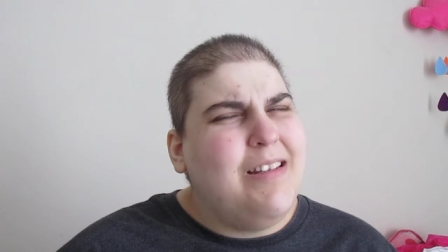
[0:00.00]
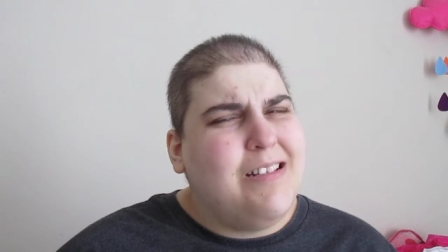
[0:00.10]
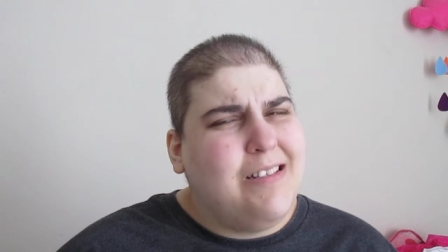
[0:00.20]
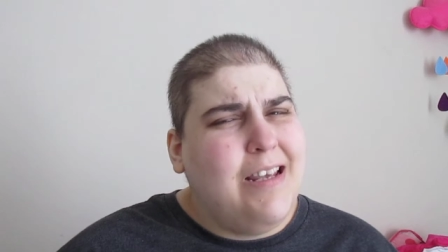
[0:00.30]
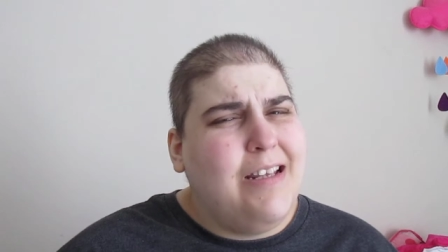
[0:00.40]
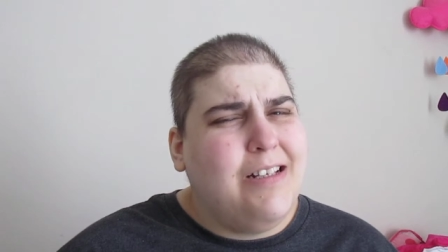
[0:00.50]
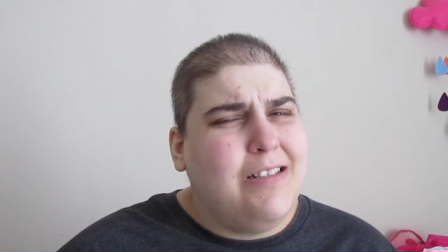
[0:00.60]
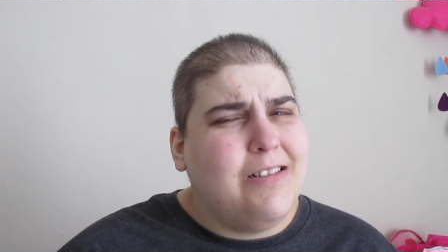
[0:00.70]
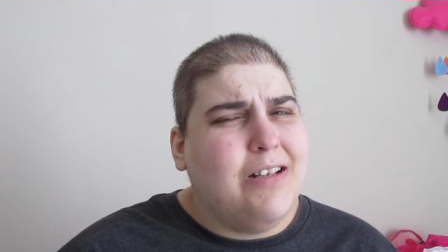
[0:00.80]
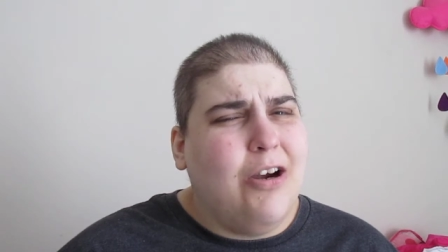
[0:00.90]
these
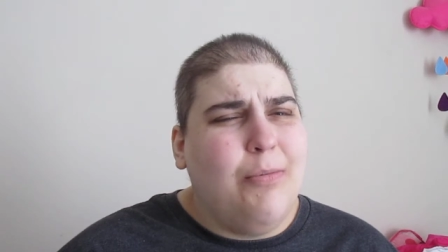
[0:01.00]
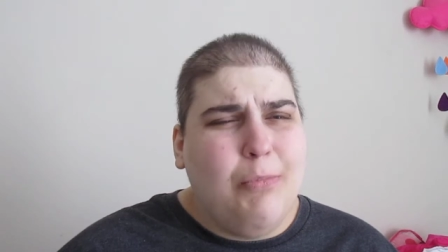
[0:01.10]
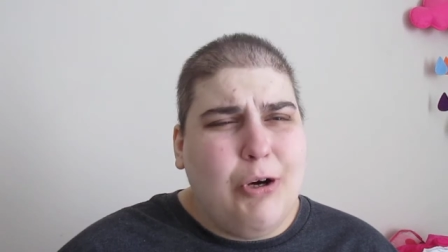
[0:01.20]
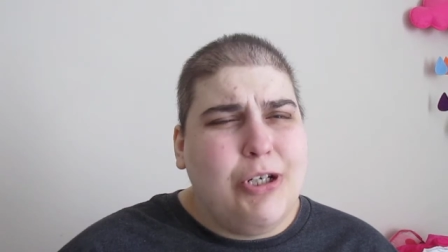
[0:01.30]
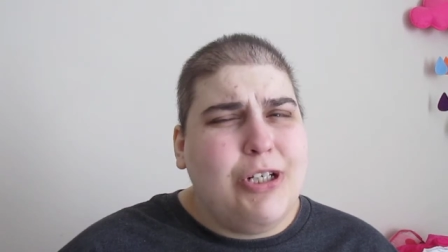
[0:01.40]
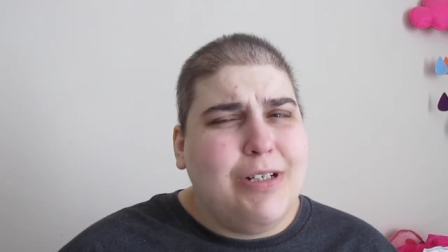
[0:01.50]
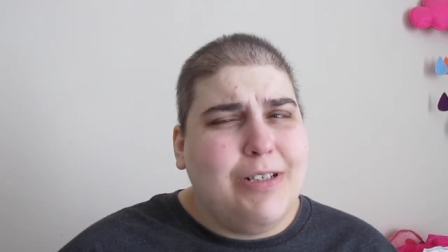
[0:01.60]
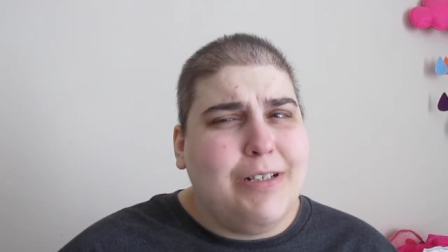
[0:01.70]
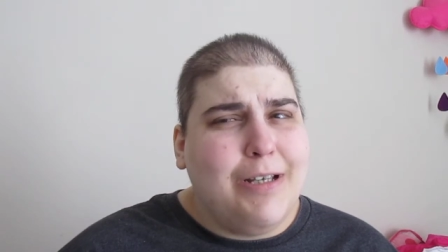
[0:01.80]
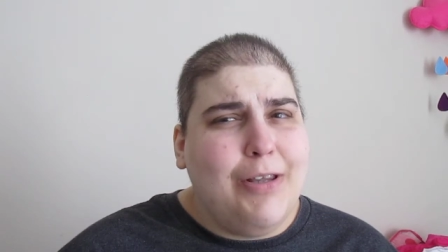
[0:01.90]
days are merging
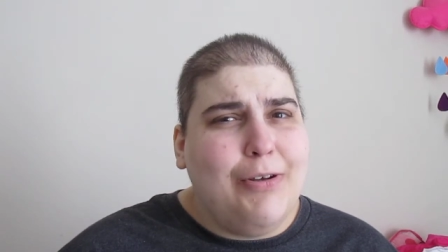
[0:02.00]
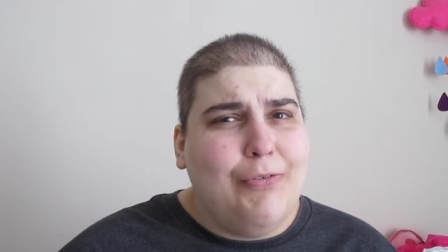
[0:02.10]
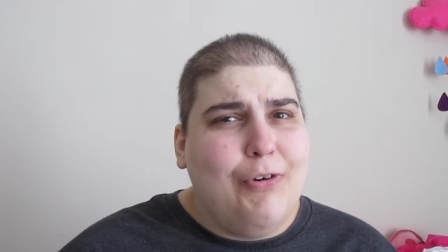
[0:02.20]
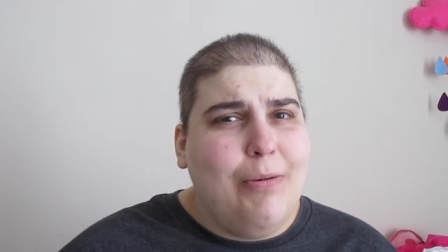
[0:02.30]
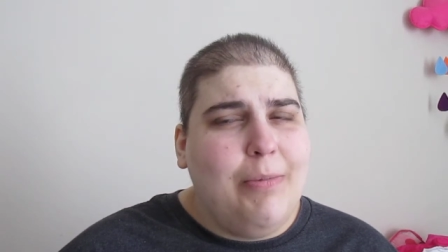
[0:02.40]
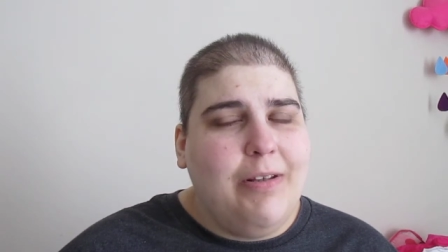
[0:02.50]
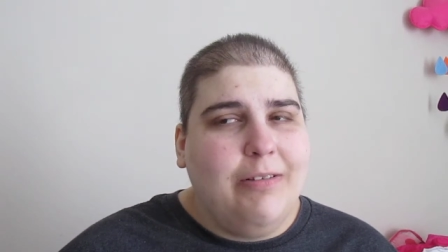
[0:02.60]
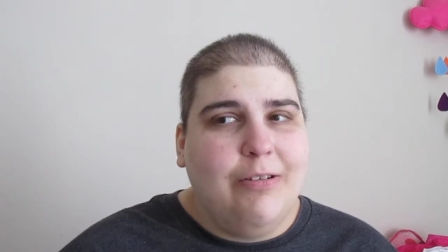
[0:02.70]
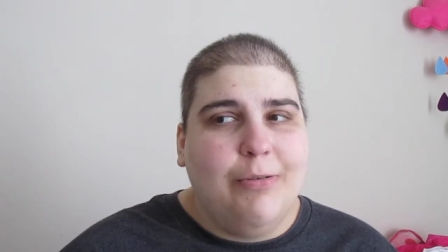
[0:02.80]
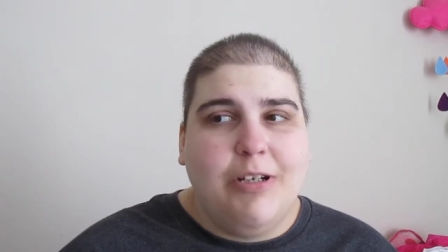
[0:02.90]
together for me,
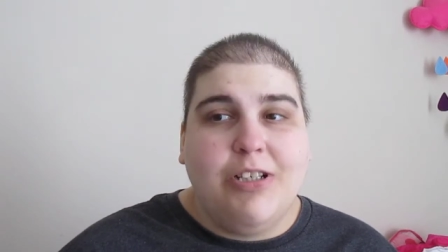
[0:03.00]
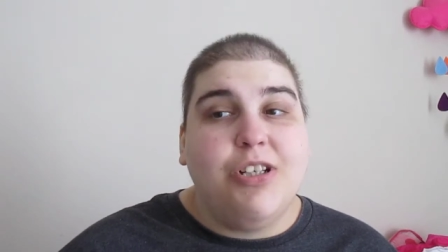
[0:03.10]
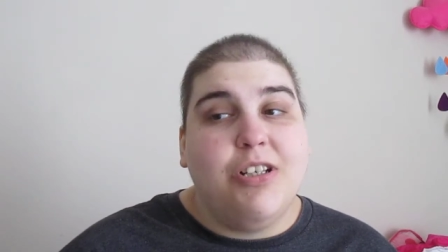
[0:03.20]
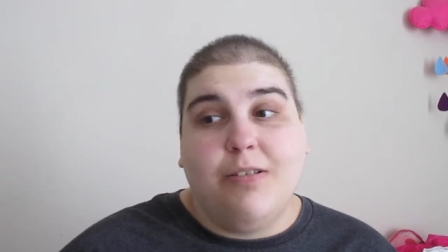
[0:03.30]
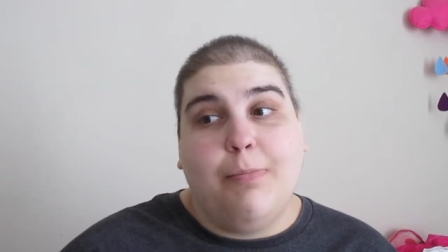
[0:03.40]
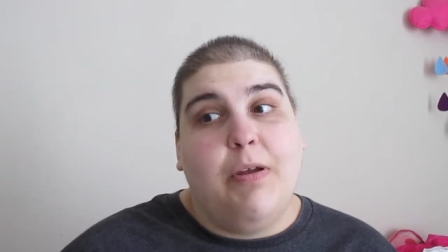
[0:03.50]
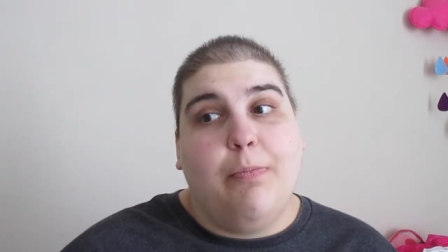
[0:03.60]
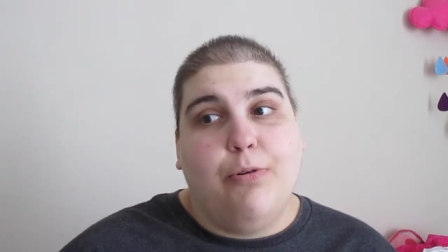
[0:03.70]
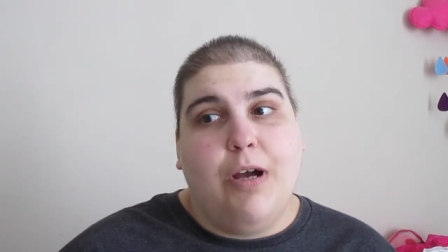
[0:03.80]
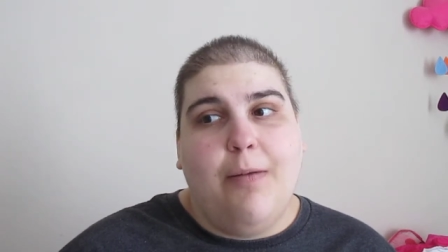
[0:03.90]
which is a big
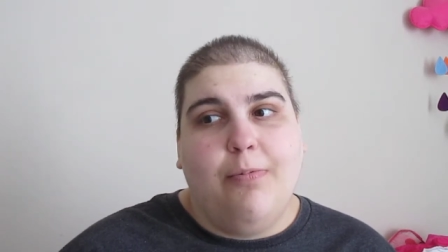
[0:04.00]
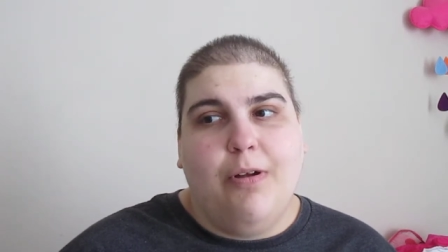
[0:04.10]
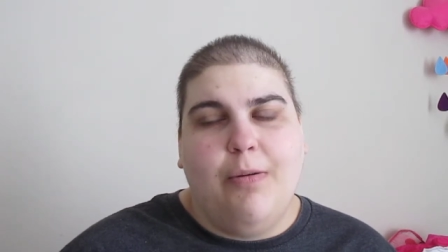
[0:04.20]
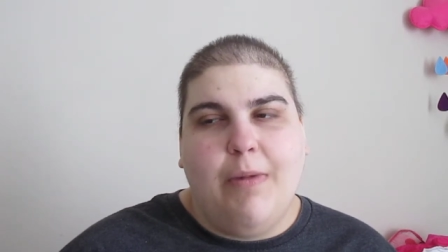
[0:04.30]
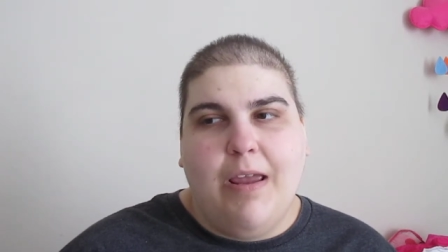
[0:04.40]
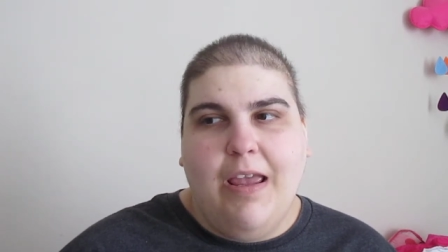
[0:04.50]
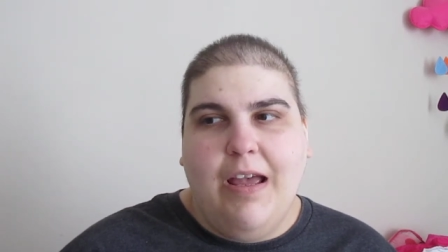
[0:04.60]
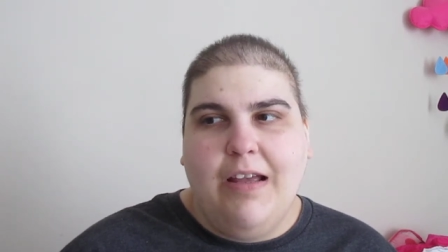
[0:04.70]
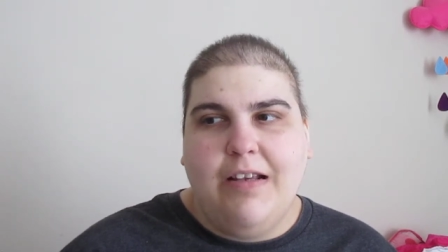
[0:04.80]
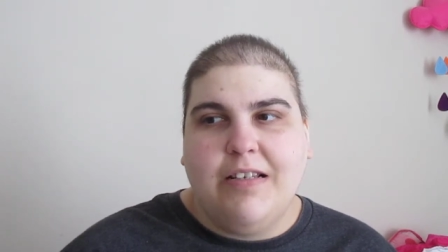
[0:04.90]
problem
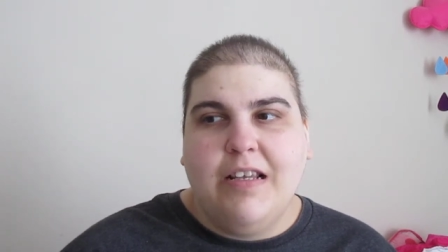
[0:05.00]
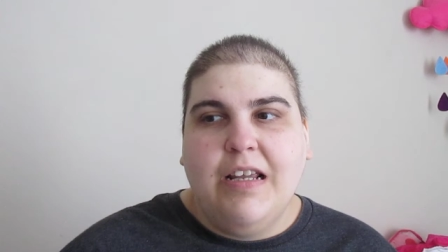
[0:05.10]
and